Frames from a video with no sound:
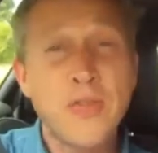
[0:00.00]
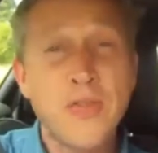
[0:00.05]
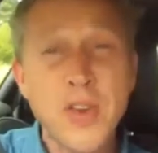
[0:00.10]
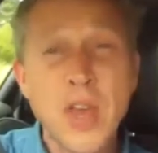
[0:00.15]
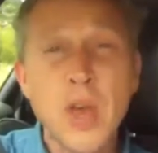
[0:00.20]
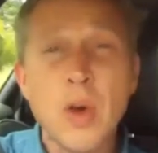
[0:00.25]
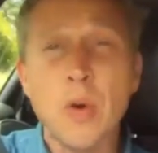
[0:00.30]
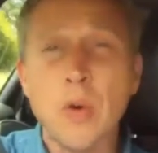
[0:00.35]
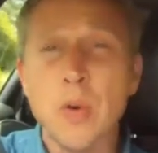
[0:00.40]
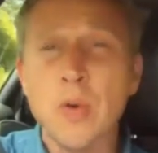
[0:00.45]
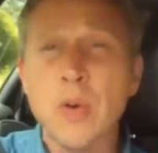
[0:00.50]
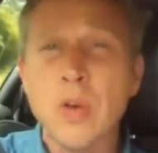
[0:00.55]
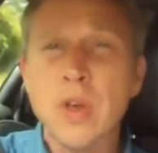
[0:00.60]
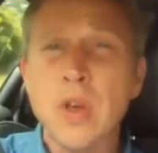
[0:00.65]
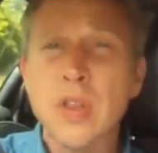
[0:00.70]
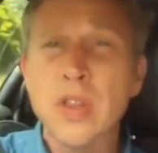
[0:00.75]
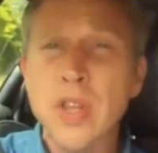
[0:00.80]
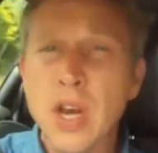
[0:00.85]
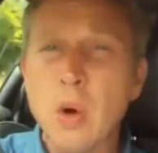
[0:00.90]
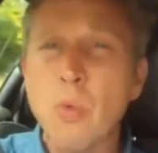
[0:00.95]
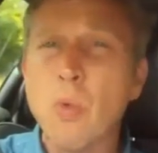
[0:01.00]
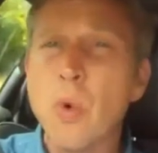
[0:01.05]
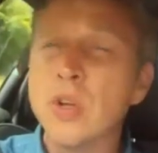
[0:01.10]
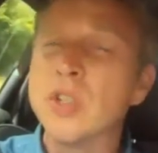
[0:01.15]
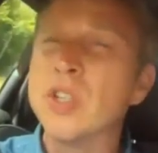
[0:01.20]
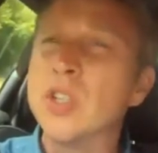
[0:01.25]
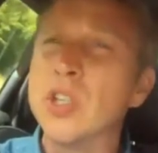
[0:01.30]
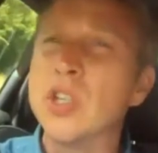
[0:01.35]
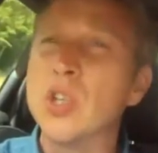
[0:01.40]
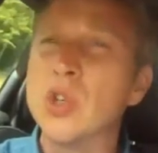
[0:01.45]
few that I
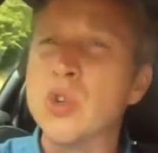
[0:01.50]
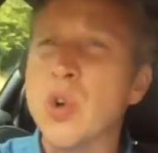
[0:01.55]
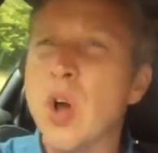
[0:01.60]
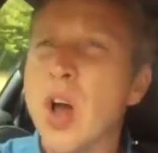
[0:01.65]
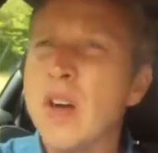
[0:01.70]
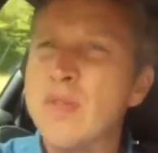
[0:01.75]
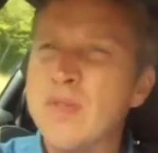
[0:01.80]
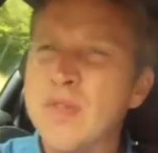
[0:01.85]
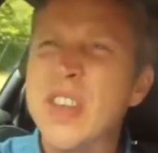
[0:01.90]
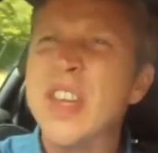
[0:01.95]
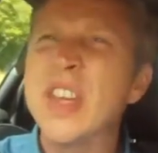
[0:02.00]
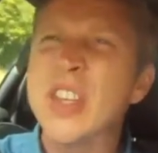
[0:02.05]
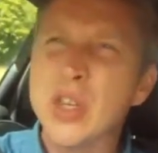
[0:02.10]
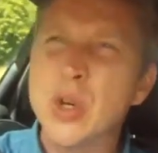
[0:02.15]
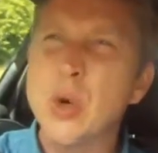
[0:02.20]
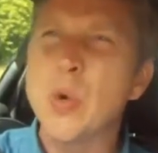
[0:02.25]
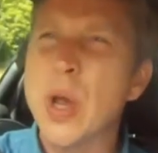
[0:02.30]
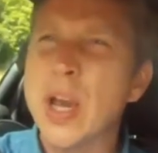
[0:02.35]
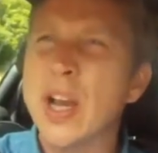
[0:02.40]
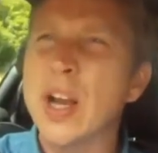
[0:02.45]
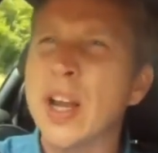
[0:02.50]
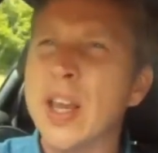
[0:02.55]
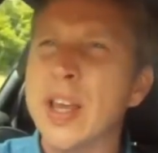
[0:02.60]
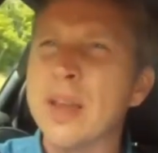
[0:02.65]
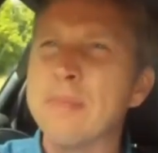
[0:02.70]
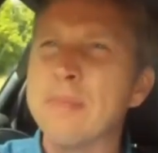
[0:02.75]
wanted to drive this quickly.